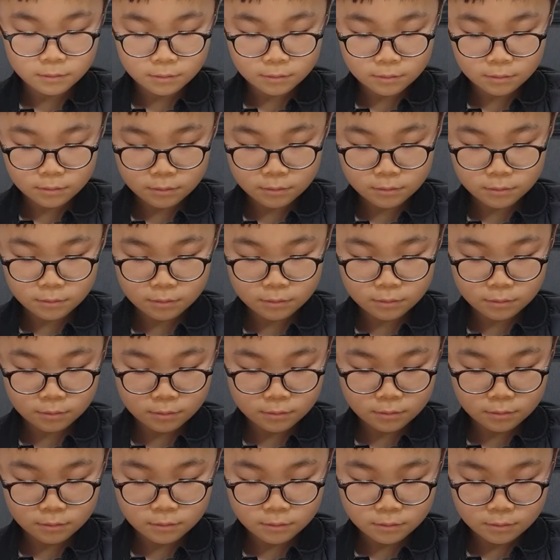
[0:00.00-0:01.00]

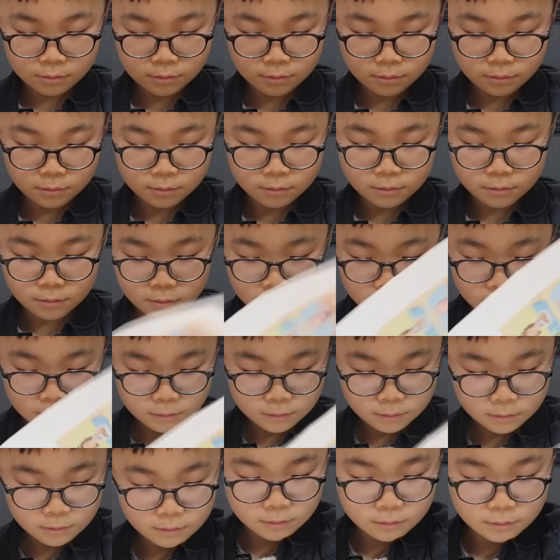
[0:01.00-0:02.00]

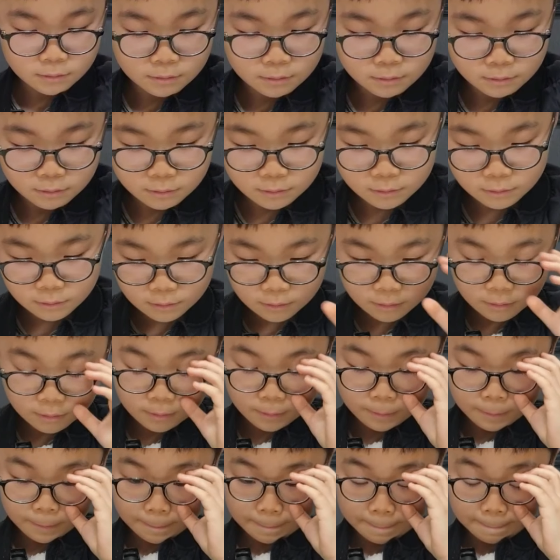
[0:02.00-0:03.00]

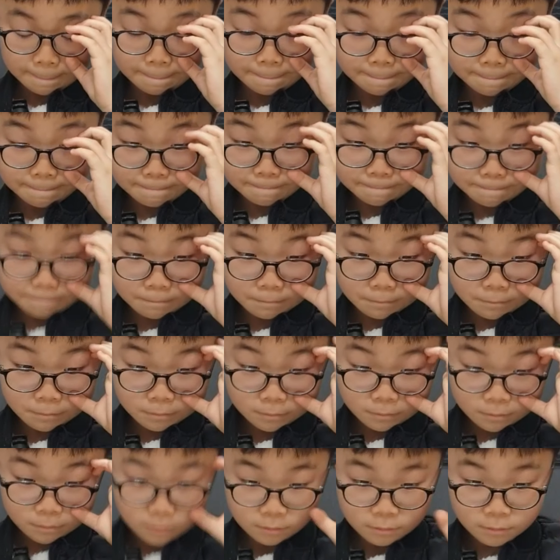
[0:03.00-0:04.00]

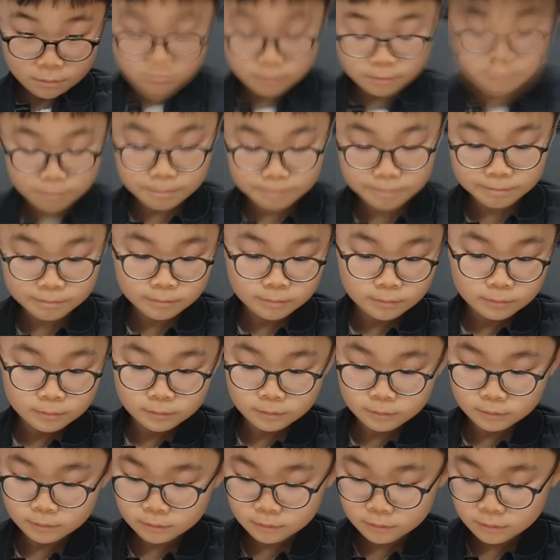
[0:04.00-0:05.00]
(silence)